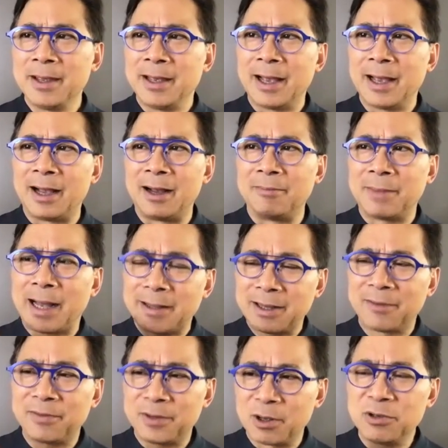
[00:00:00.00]
um, that
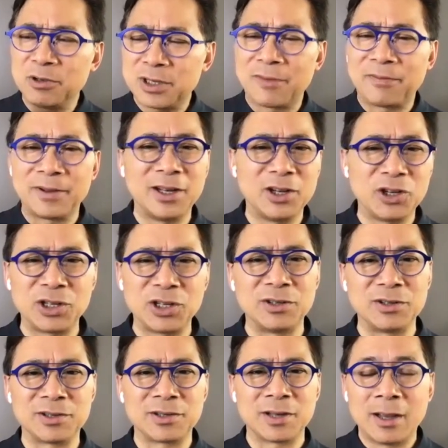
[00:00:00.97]
def- those
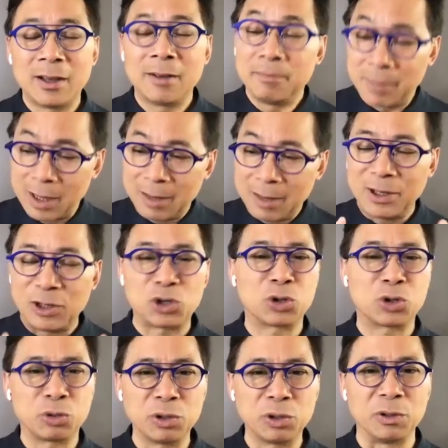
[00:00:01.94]
definitions may be
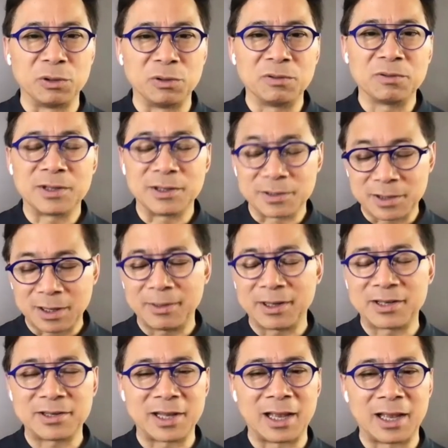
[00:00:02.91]
true to some
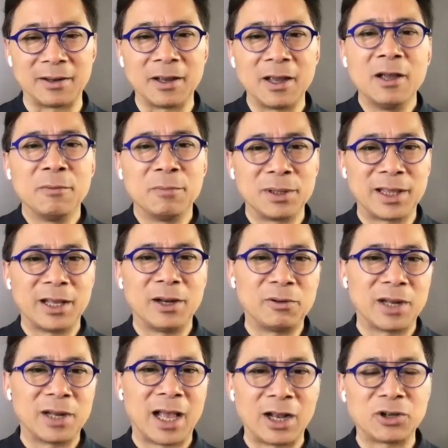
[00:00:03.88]
extent, but they
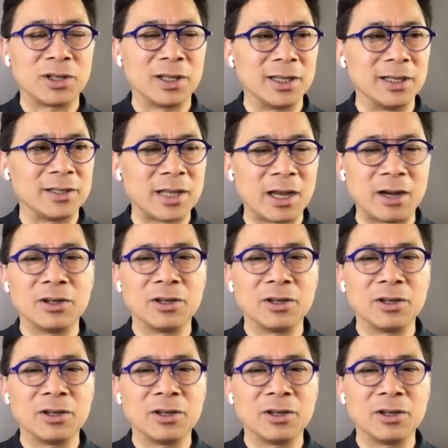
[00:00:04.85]
don't actually tell